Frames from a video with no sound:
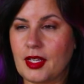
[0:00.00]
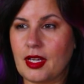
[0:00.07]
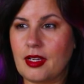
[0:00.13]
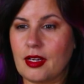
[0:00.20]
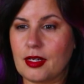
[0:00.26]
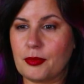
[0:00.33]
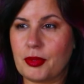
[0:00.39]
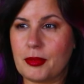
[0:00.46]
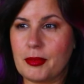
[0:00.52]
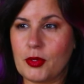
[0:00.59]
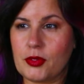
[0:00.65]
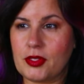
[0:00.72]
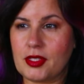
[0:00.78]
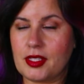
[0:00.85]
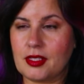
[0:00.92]
I got a
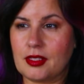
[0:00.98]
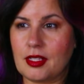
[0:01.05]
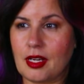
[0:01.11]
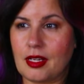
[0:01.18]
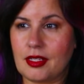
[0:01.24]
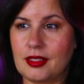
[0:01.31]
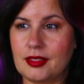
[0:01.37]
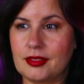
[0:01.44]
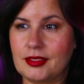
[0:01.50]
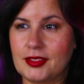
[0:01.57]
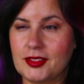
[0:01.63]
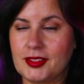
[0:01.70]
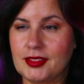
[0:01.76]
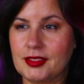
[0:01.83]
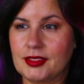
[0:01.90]
promotion,
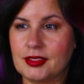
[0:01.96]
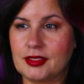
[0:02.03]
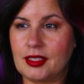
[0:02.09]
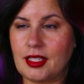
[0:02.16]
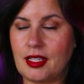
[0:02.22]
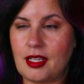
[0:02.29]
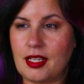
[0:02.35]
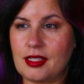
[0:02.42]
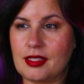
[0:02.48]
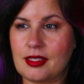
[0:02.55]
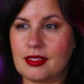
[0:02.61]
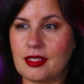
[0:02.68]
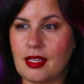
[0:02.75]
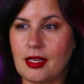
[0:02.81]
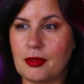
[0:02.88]
darling. Let's
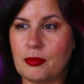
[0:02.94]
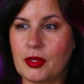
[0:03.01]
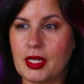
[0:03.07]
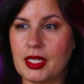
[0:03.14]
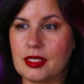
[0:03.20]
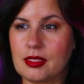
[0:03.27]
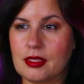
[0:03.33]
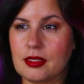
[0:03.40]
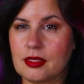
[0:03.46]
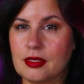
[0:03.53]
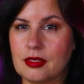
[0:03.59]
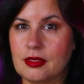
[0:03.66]
celebrate.